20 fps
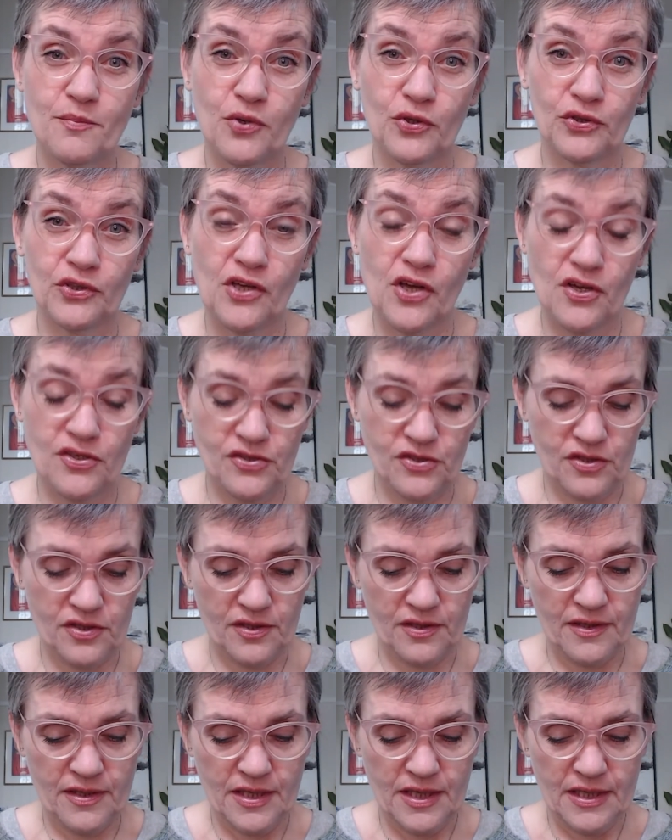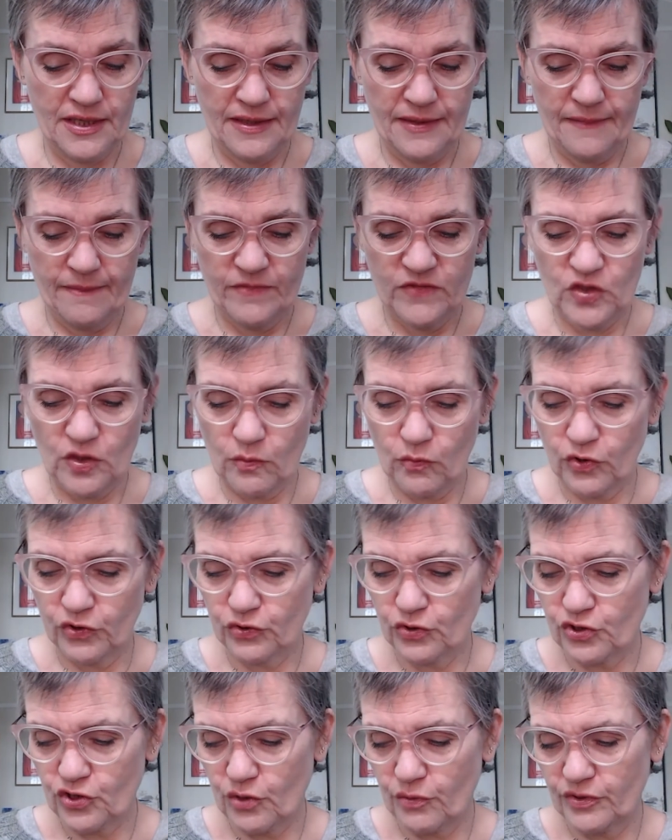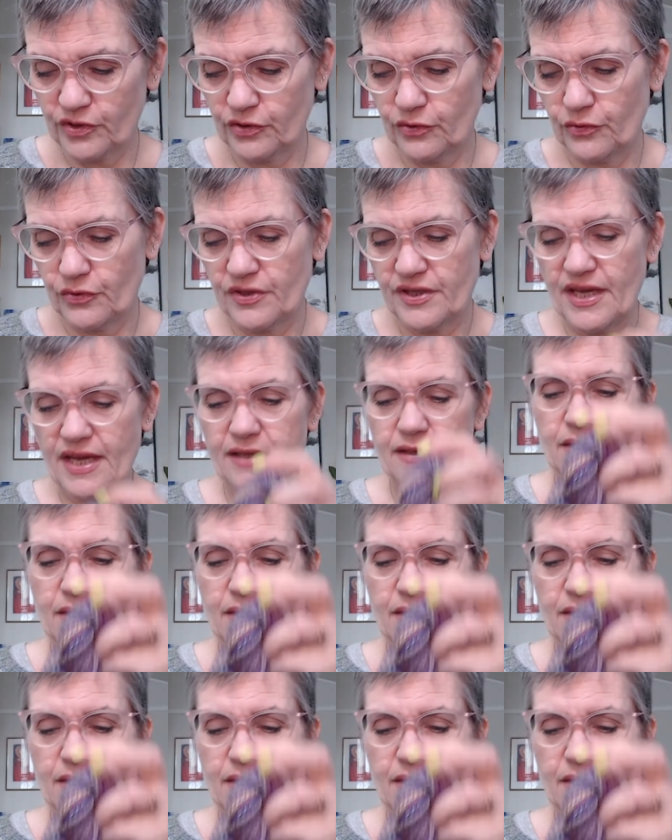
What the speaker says: podcast. So I'm going to show it to you then.